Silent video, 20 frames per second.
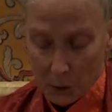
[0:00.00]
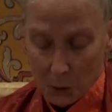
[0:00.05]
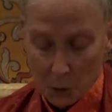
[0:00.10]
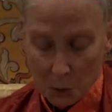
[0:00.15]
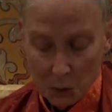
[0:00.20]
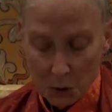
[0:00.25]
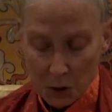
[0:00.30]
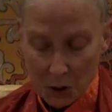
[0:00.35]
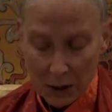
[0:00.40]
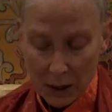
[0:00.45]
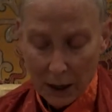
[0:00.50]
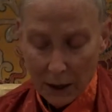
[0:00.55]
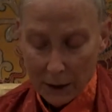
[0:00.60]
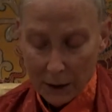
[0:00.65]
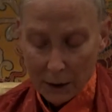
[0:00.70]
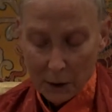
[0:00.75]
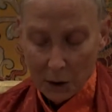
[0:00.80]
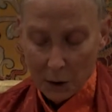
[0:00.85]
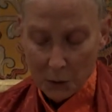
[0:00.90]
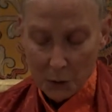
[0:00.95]
who was
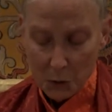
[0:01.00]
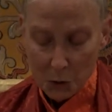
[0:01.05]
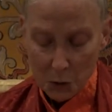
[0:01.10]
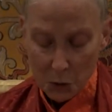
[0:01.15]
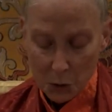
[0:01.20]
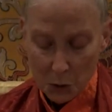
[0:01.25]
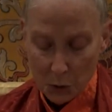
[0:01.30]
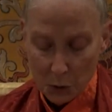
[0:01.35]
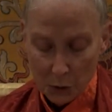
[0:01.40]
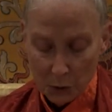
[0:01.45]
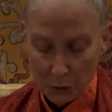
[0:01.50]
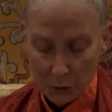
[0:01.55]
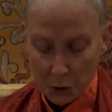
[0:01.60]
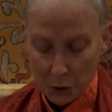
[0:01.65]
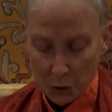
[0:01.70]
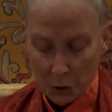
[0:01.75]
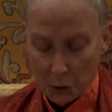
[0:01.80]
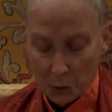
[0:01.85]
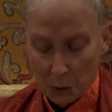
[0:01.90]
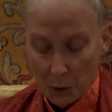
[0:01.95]
lying on the stove
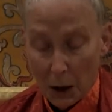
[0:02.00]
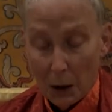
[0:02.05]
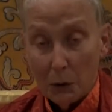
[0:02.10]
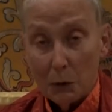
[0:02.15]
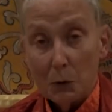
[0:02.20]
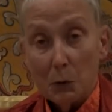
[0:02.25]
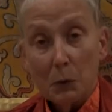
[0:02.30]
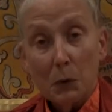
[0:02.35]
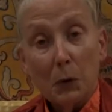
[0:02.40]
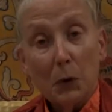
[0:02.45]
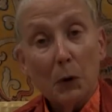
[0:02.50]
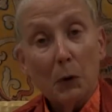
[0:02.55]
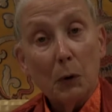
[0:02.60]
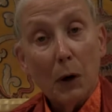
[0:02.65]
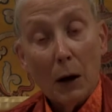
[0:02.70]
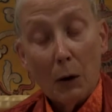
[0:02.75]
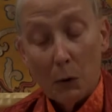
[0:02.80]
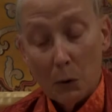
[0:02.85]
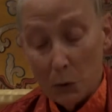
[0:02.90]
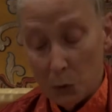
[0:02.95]
turned round with a
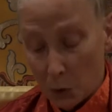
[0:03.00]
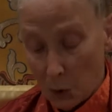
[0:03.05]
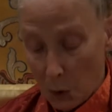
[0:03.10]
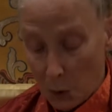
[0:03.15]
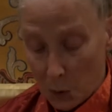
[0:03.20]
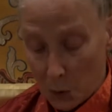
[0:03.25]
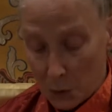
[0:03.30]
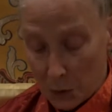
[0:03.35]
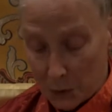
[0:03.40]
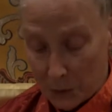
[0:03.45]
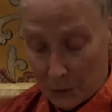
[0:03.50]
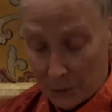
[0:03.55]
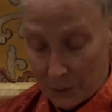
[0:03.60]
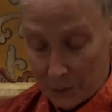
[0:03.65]
groan